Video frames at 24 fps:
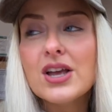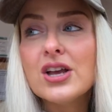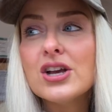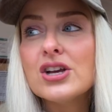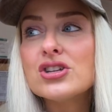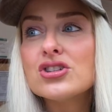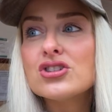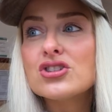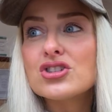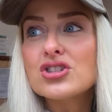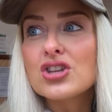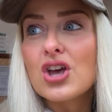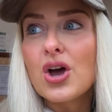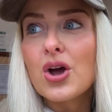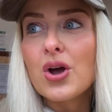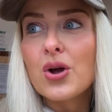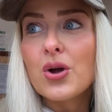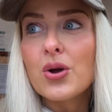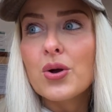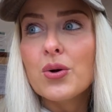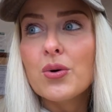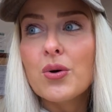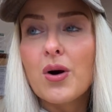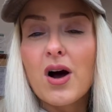
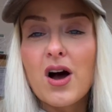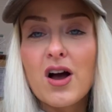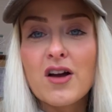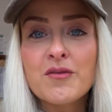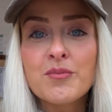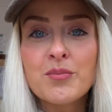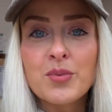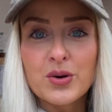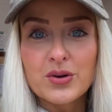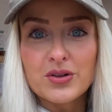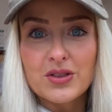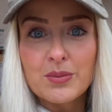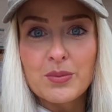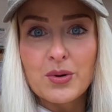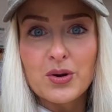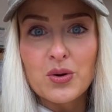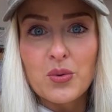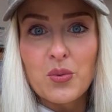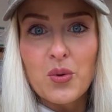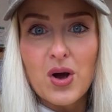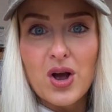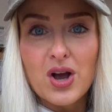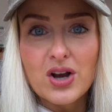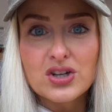So I've booked them on
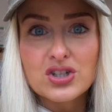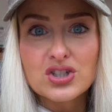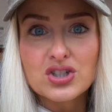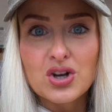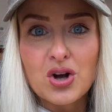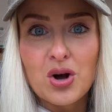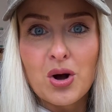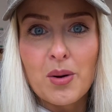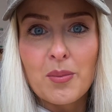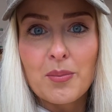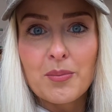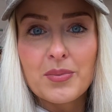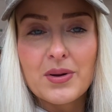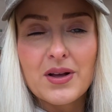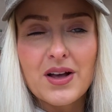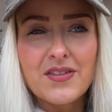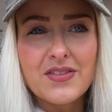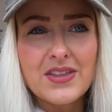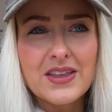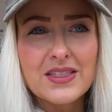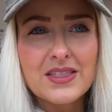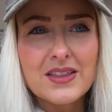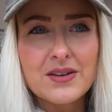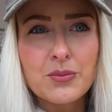a workshop. I
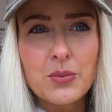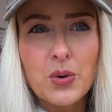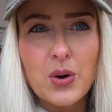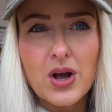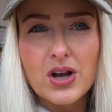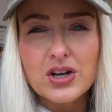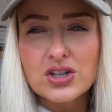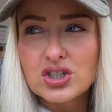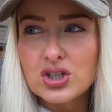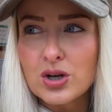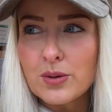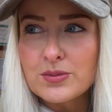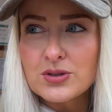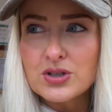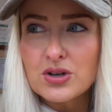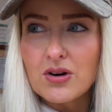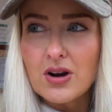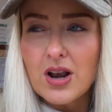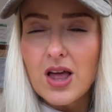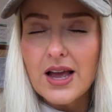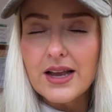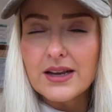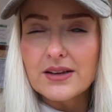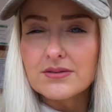think the workshops
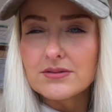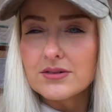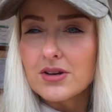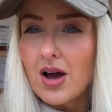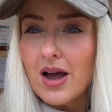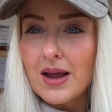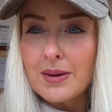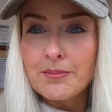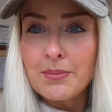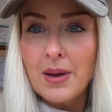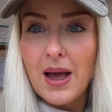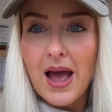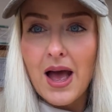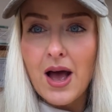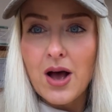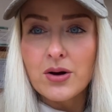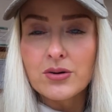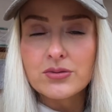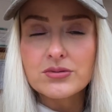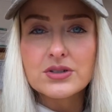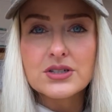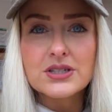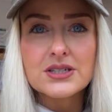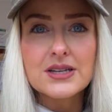are like £9,
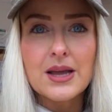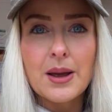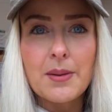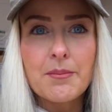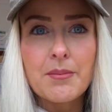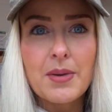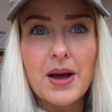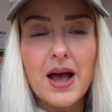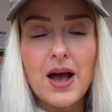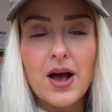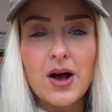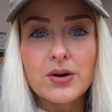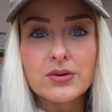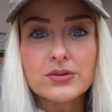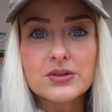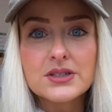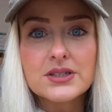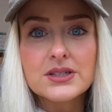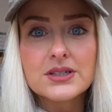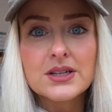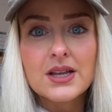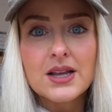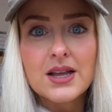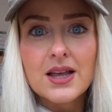
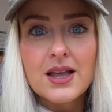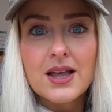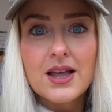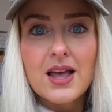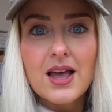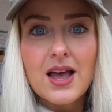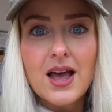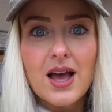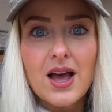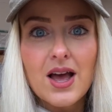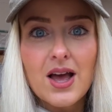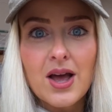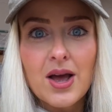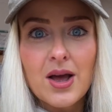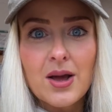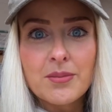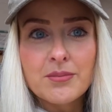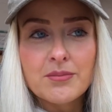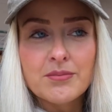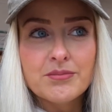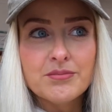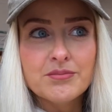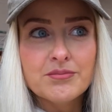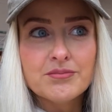£10,
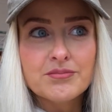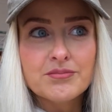um,